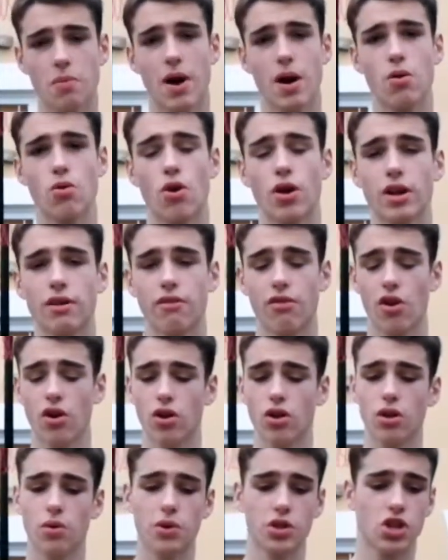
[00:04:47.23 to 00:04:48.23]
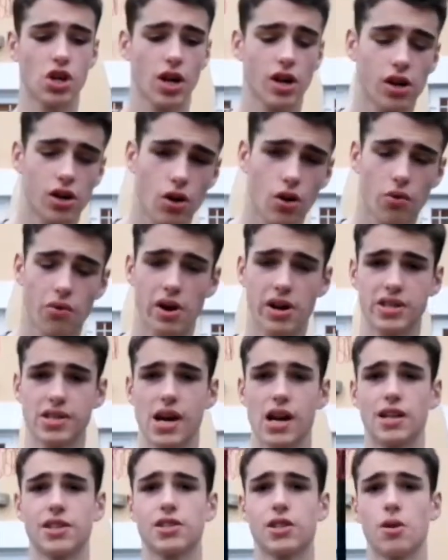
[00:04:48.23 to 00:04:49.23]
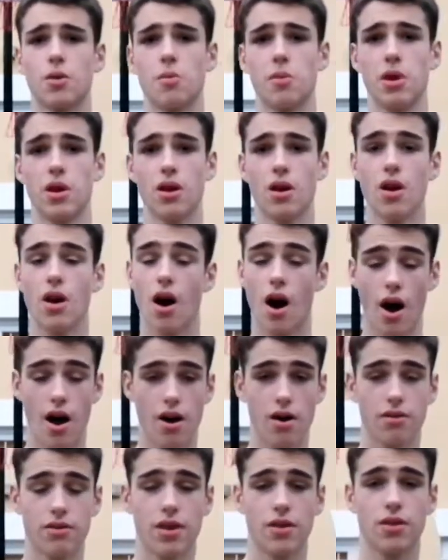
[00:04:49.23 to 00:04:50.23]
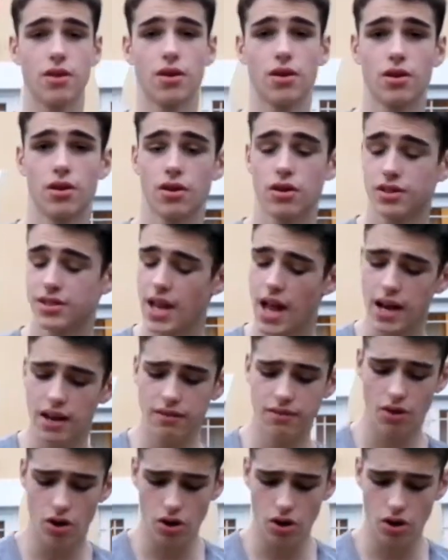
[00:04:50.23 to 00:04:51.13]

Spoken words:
my running vertical, which I can already tell is going to be higher than the standing